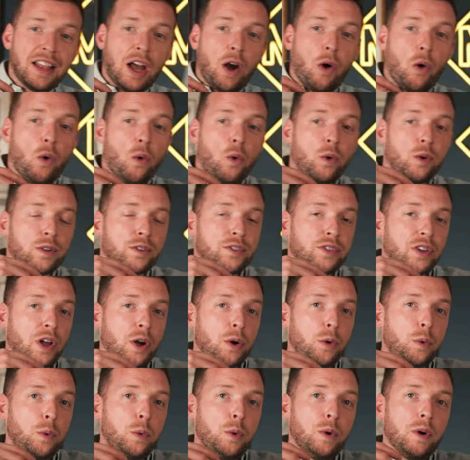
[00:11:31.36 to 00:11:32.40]
they're
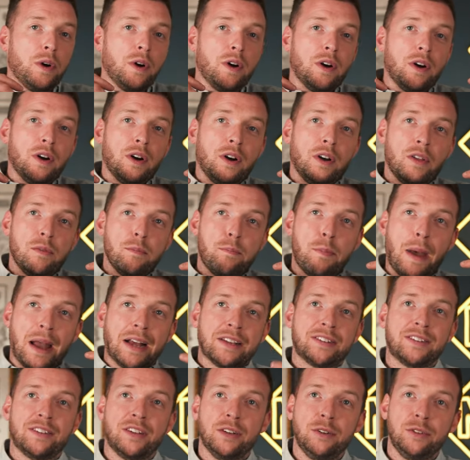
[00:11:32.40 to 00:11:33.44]
also
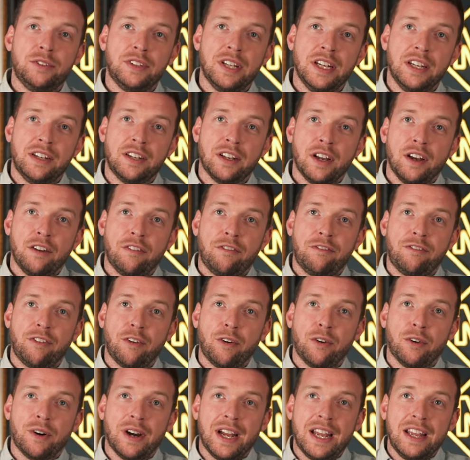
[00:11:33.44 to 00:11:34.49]
best suited
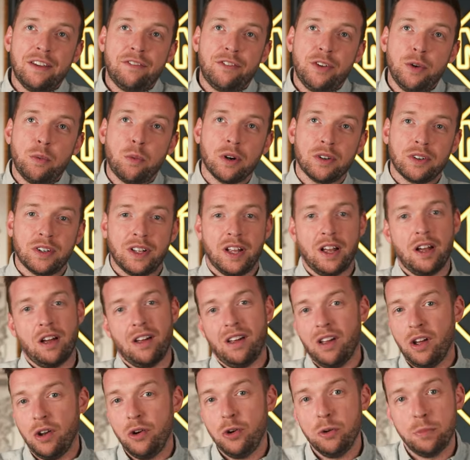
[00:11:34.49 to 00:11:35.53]
for if you want
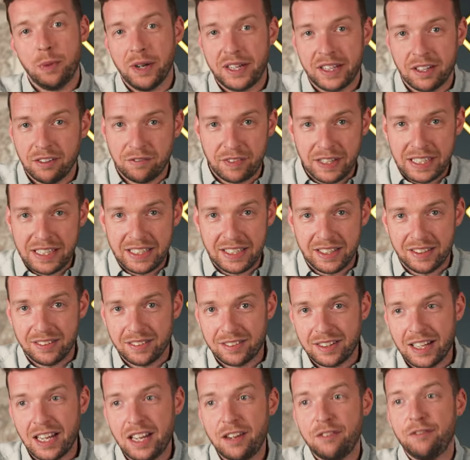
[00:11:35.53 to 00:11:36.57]
uber
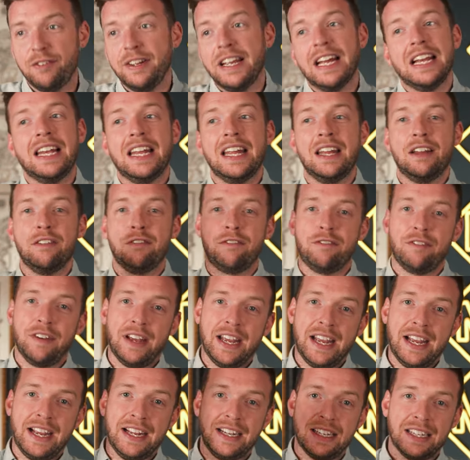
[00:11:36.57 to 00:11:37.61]
convenience. If you live
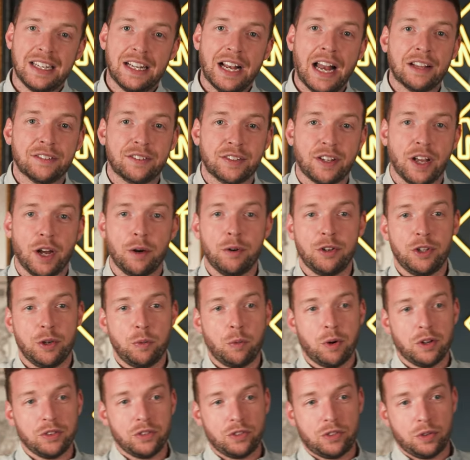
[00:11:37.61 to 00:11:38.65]
in Glasgow and you
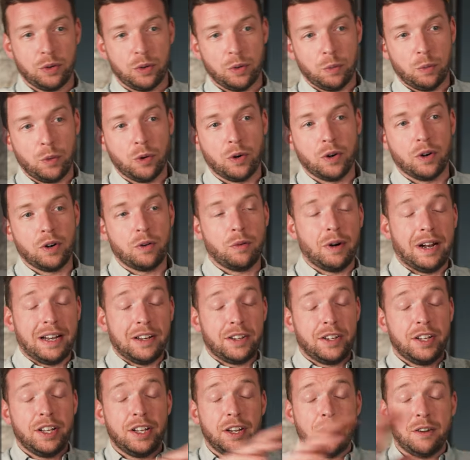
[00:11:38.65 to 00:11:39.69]
want to walk, well,
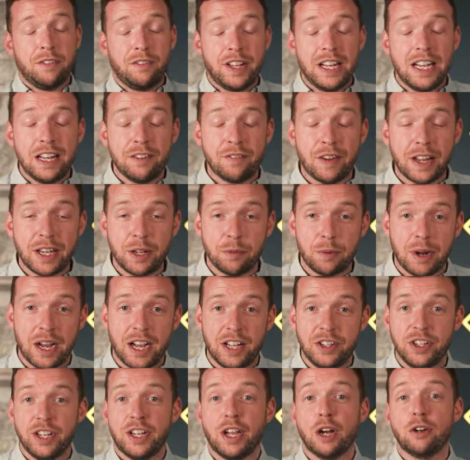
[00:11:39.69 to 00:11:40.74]
you know, if you live anywhere
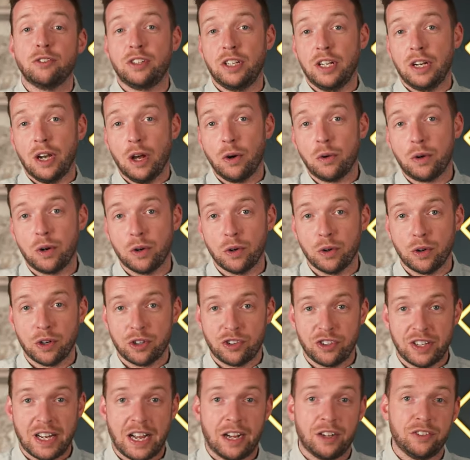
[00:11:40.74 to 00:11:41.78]
and you go to your local
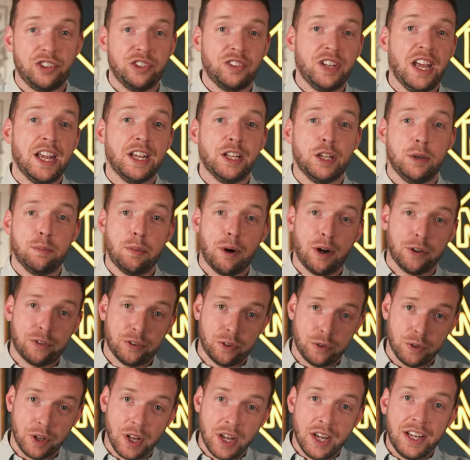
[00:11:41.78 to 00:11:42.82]
auction house, you take your
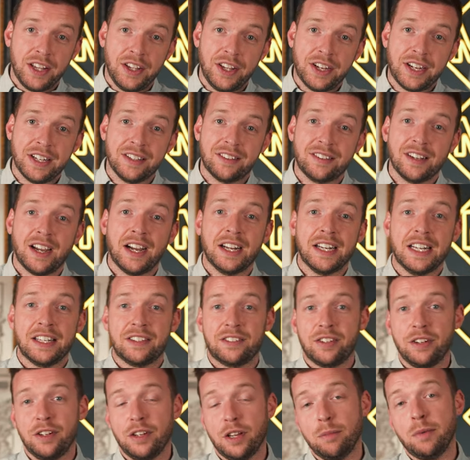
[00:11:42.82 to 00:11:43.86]
bottle, you can sign it
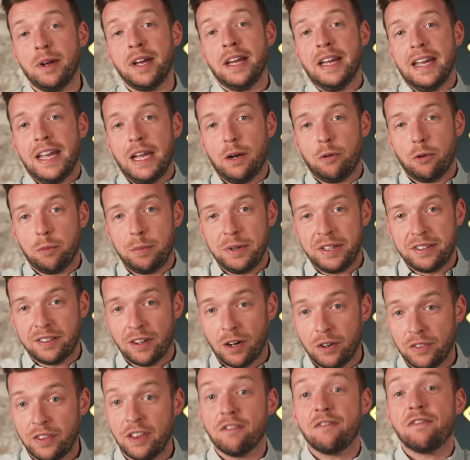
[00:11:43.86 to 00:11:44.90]
to them, it will be
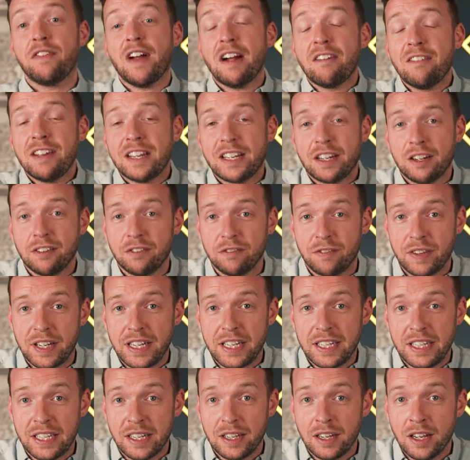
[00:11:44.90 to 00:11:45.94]
sold. They're very
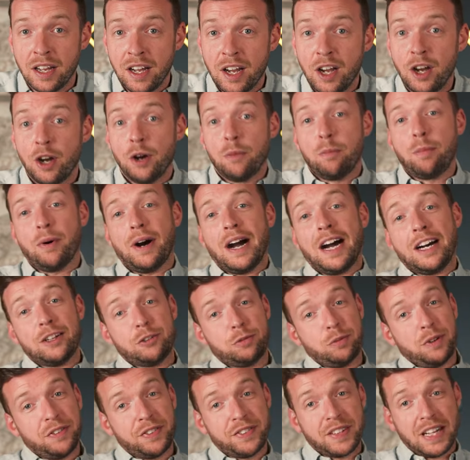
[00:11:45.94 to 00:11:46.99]
convenient. But
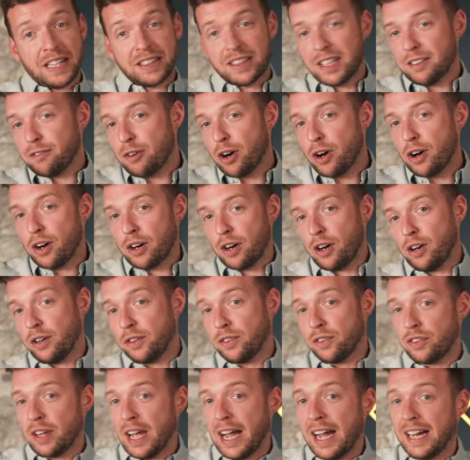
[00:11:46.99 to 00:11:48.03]
as we've said, there are
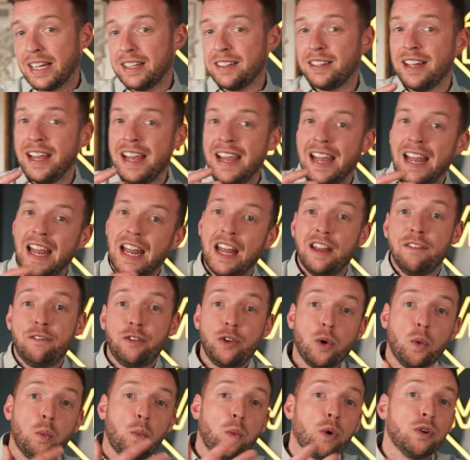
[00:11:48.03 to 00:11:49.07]
cons. And if
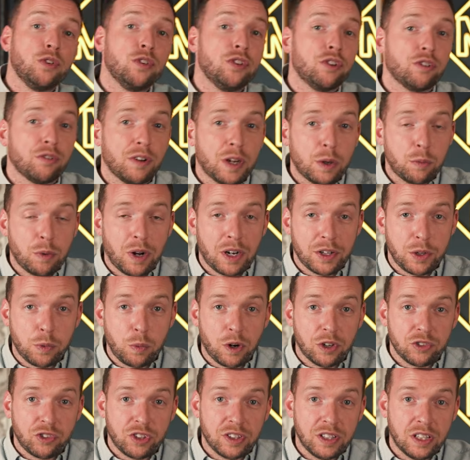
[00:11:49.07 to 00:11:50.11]
you're wondering while you're
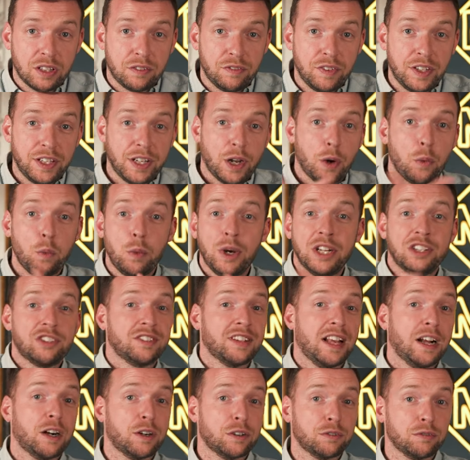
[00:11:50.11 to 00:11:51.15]
watching this video, which
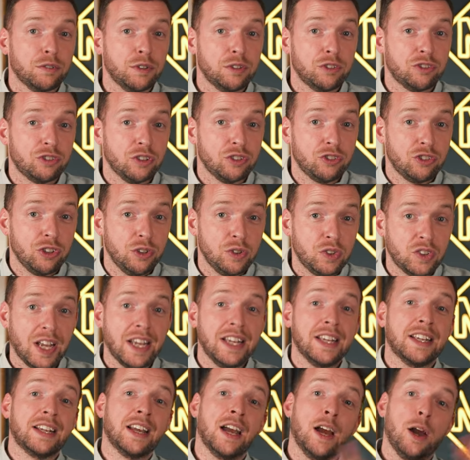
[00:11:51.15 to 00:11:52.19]
sales route should you
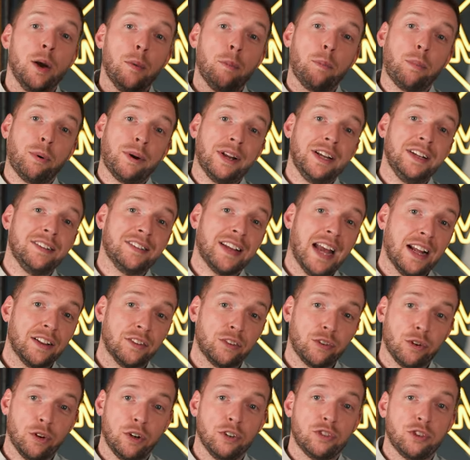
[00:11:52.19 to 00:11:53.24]
take, please get in
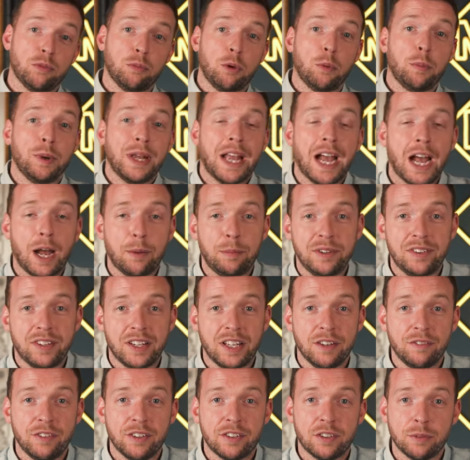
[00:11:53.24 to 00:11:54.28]
touch and we'll be happy to
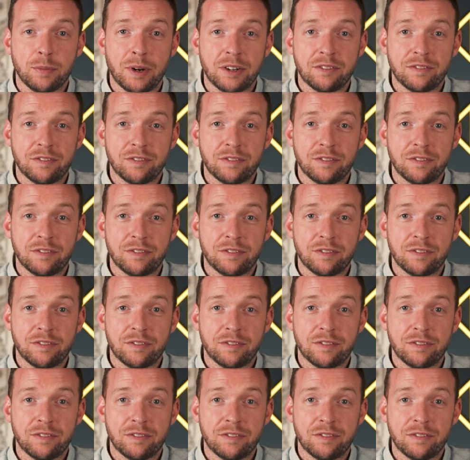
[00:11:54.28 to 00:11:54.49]
give you some